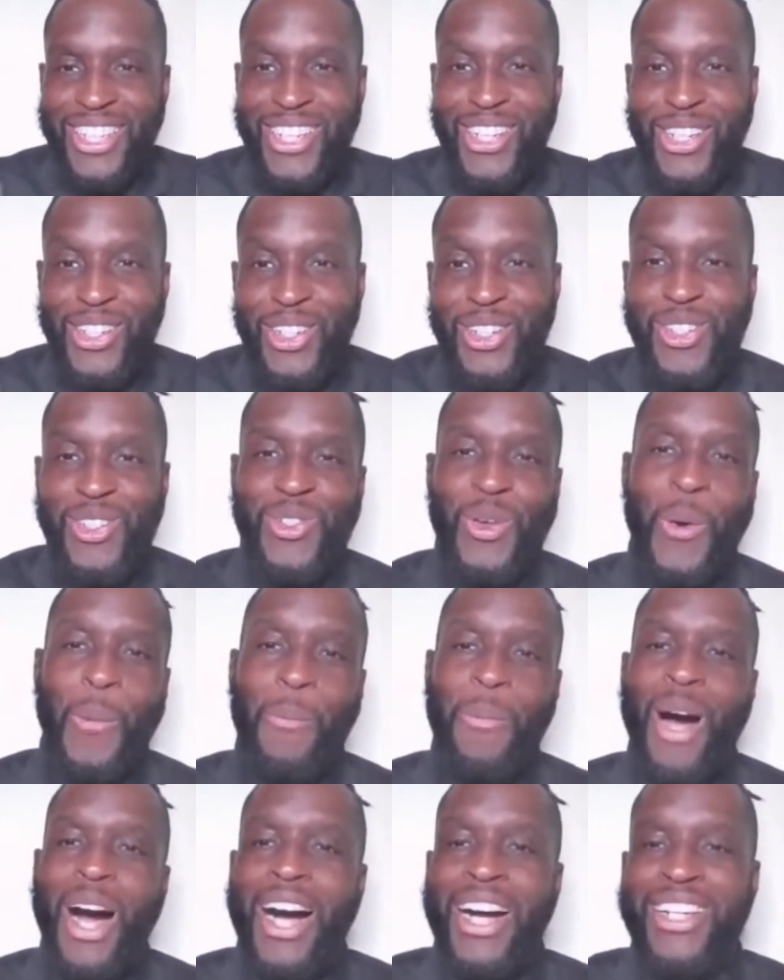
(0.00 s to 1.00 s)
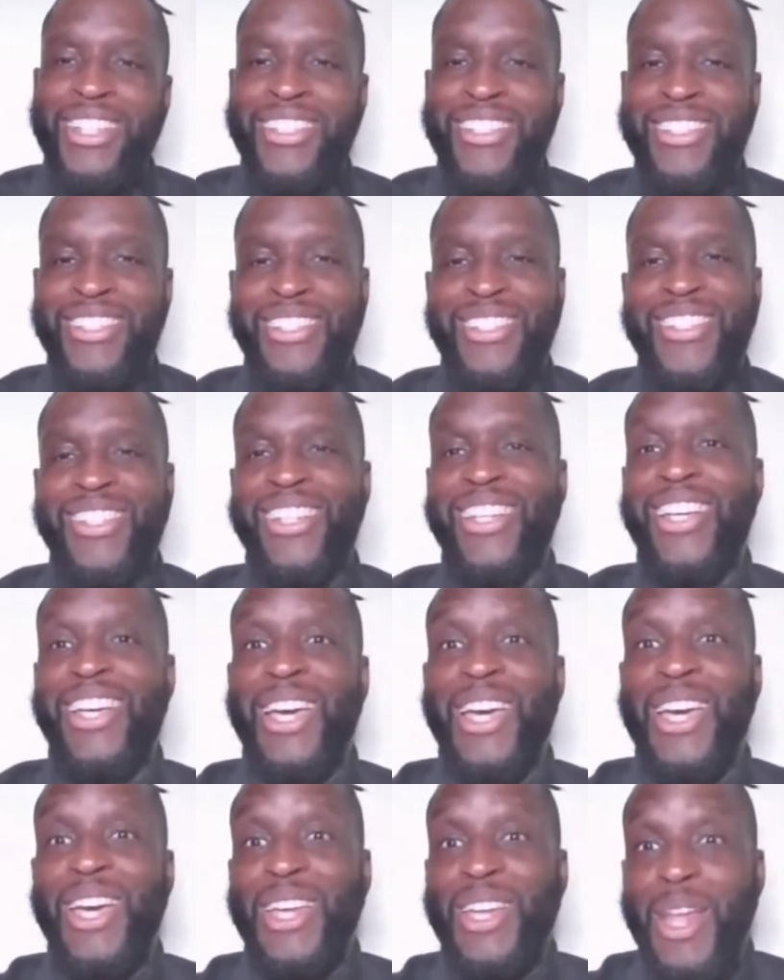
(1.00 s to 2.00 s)
get on their soapbox
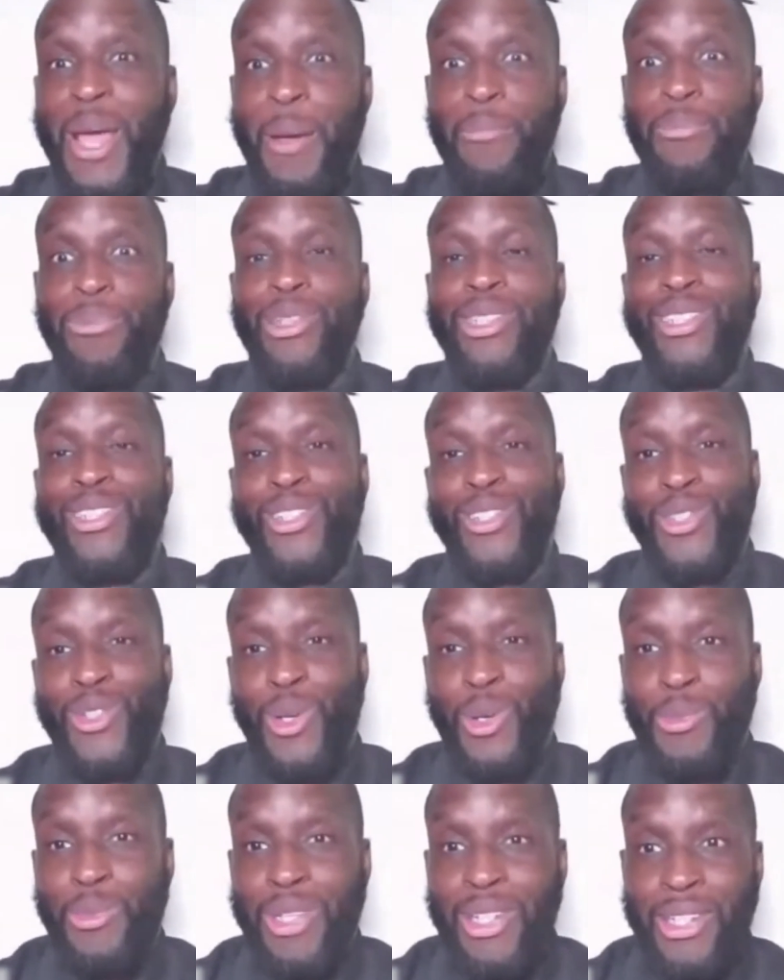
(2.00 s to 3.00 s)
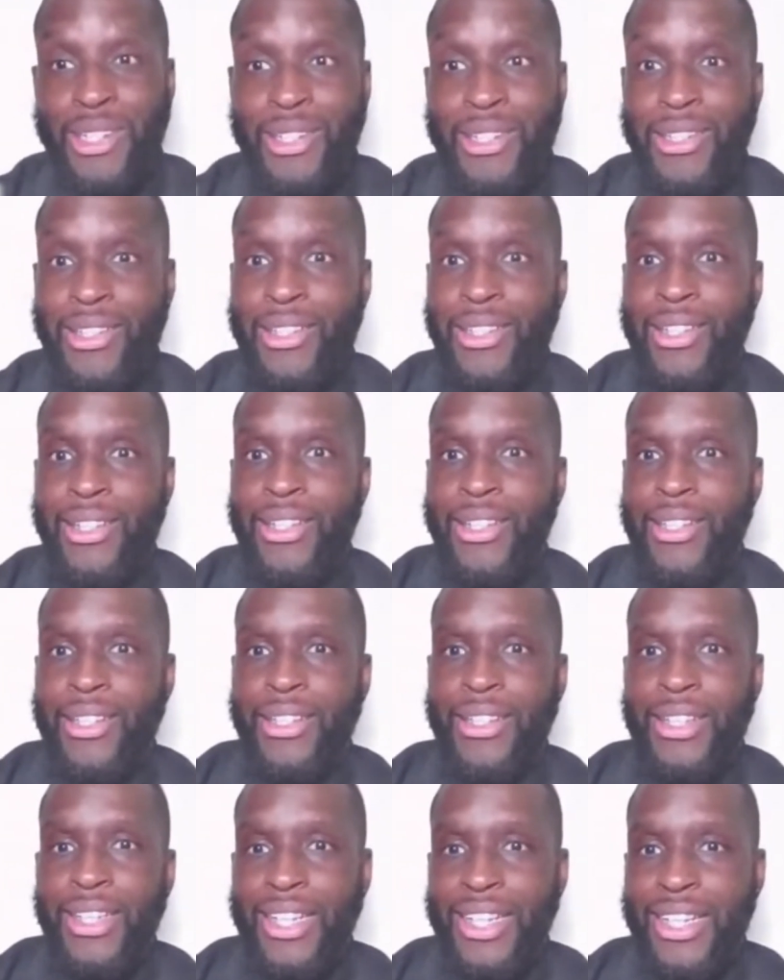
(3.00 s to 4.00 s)
and and preach a sermon.
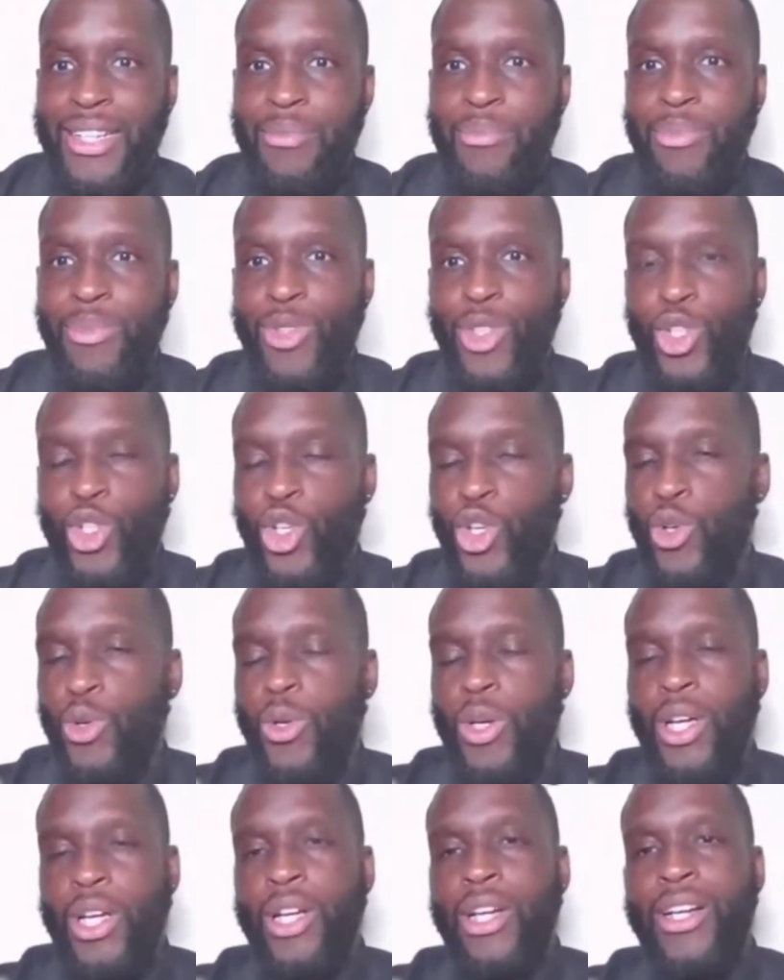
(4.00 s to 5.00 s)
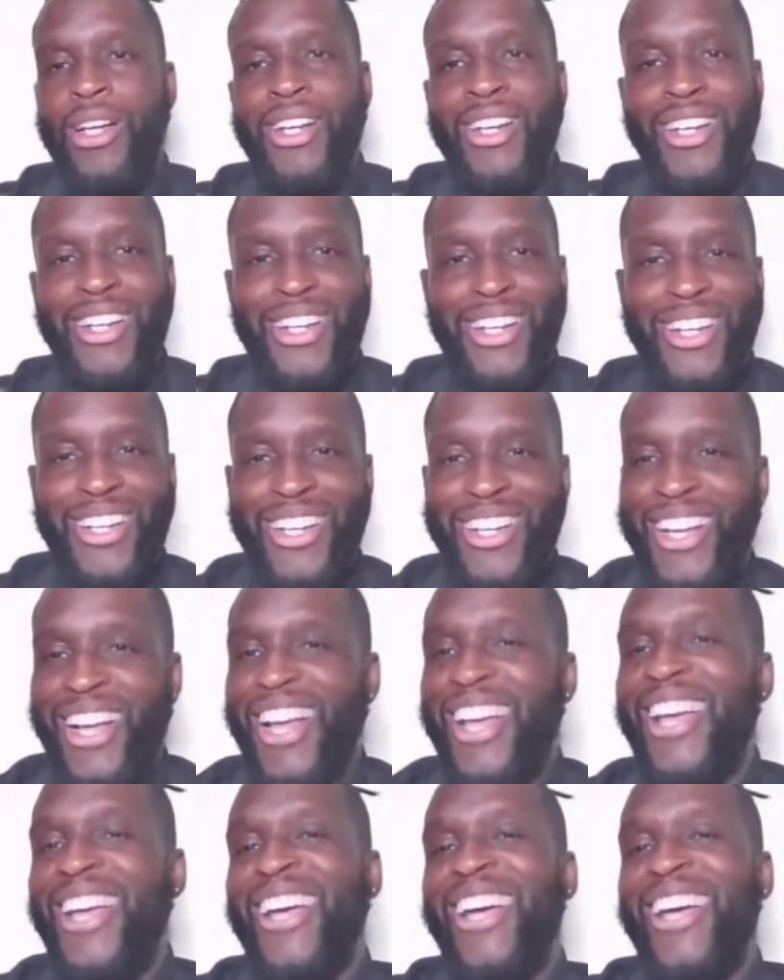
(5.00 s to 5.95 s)
You, you wouldn't know? know? anything about that, would you?